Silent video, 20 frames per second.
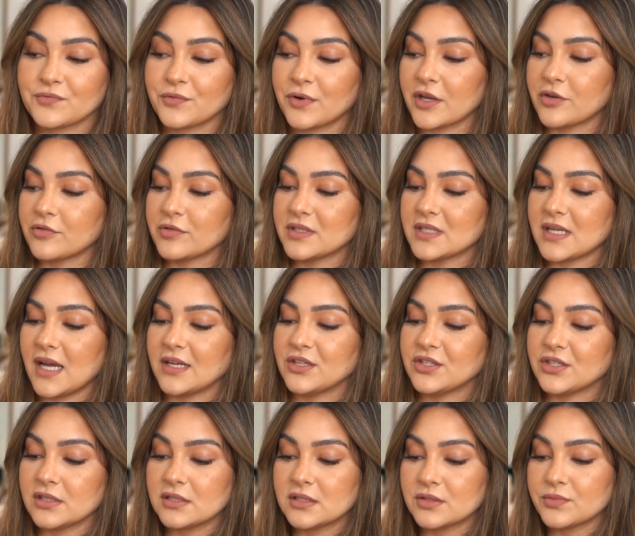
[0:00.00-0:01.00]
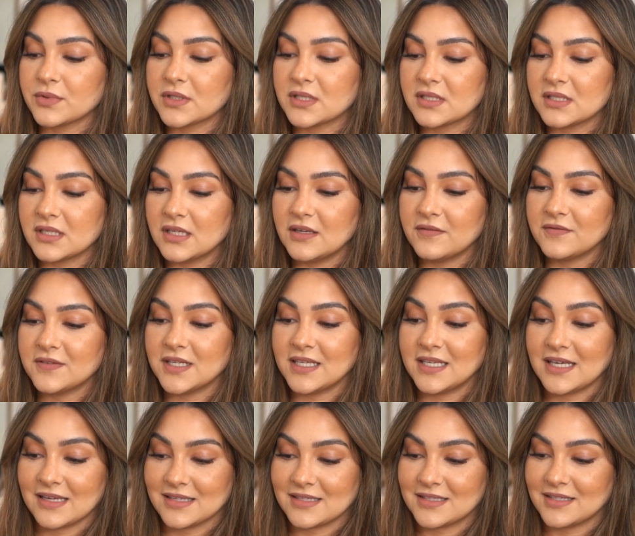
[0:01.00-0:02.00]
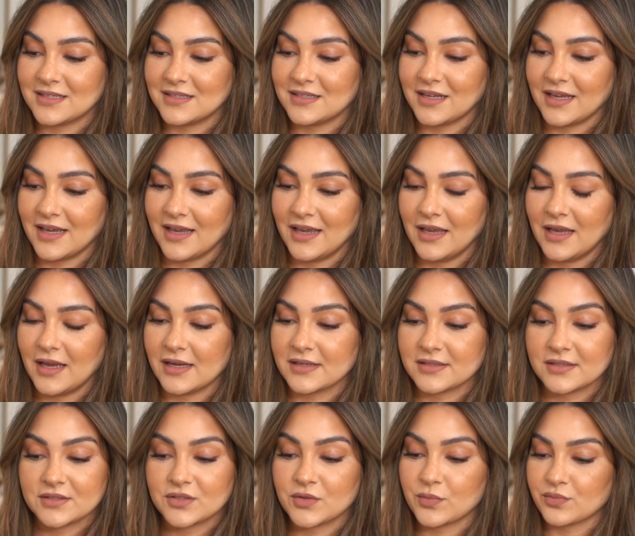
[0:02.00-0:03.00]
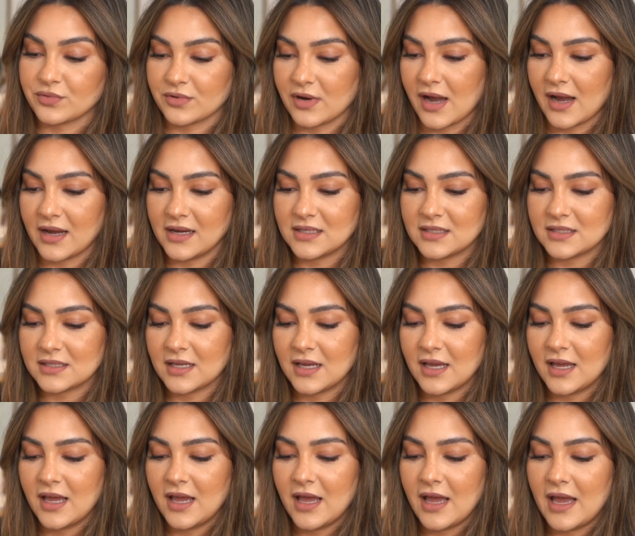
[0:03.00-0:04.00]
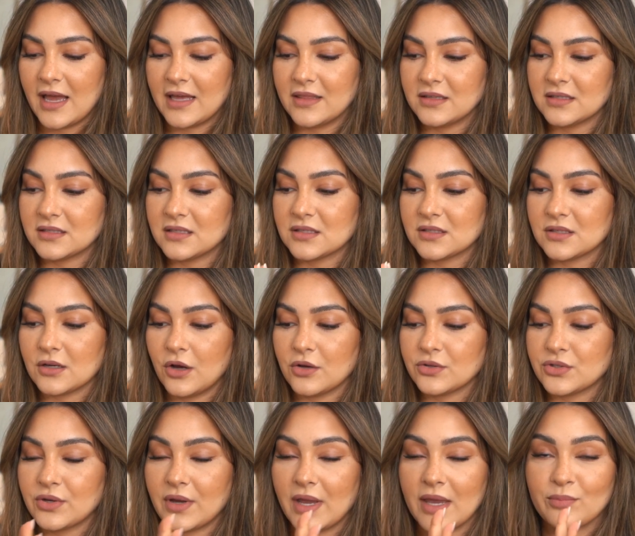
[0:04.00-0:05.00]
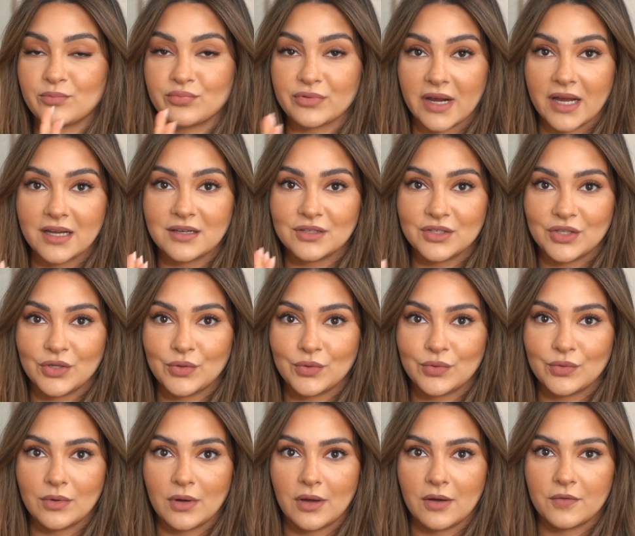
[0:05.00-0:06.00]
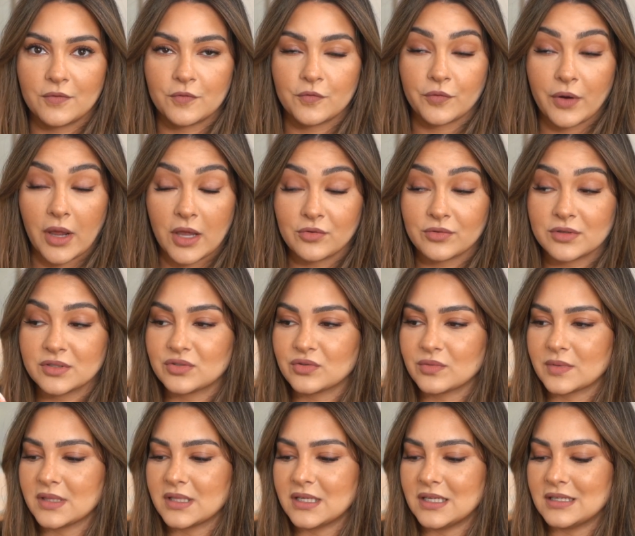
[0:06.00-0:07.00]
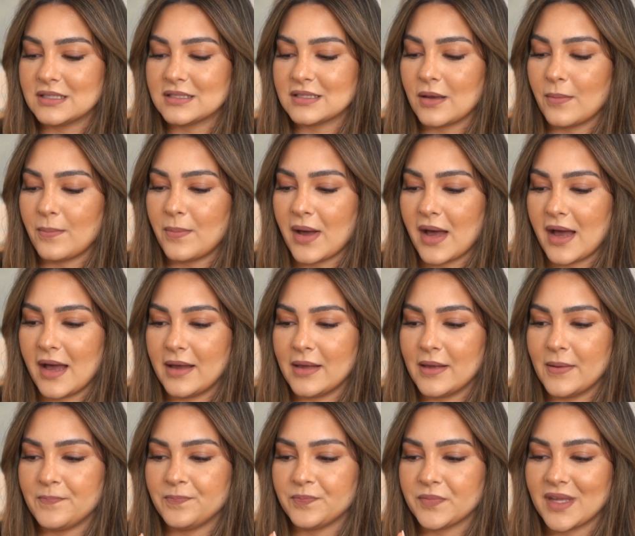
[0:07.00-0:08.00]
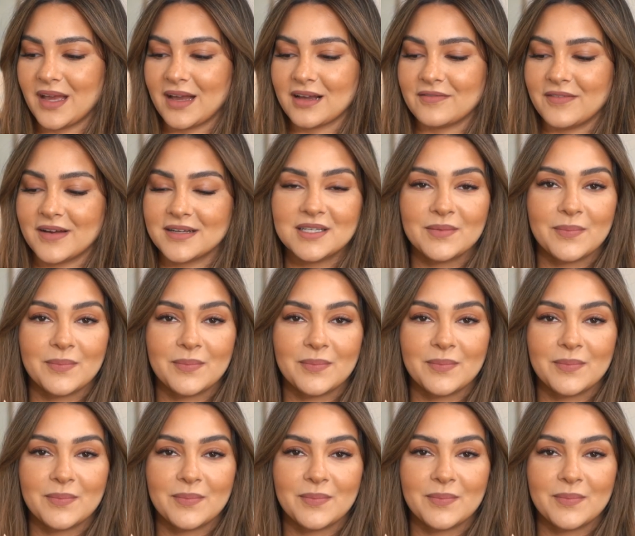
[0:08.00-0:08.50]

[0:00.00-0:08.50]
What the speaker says: fragrance I just received yesterday as a surprise, and this is also a brand new fragrance release by Acqua di